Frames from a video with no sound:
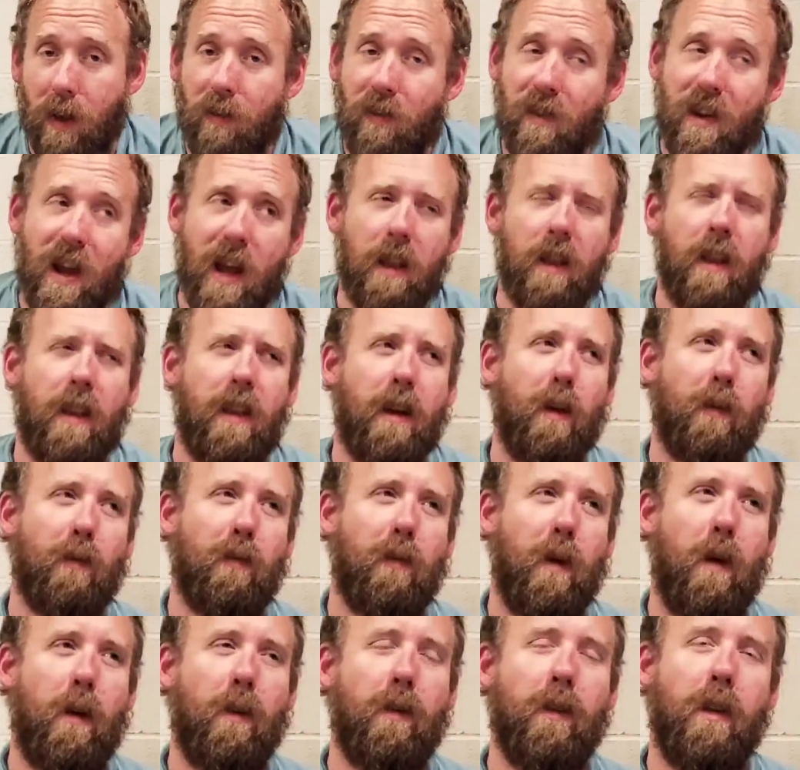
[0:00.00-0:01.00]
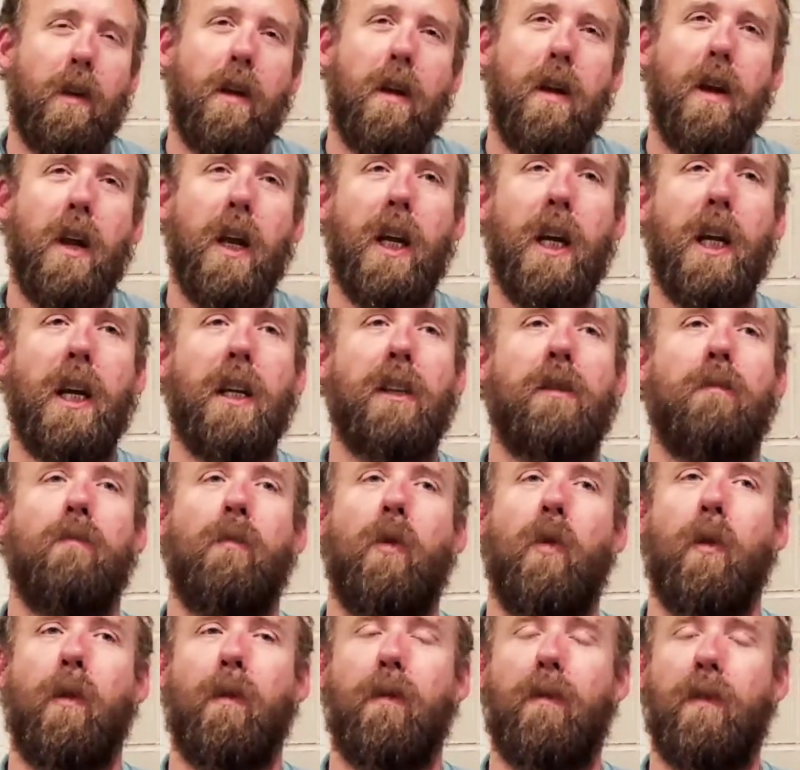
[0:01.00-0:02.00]
It's not their fault, it's
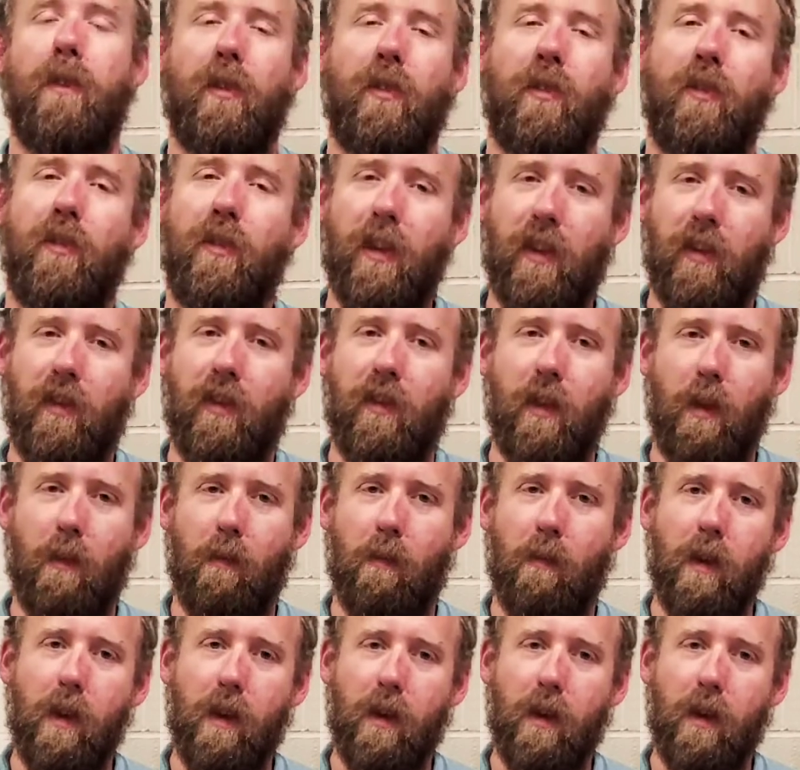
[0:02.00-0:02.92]
more of the system.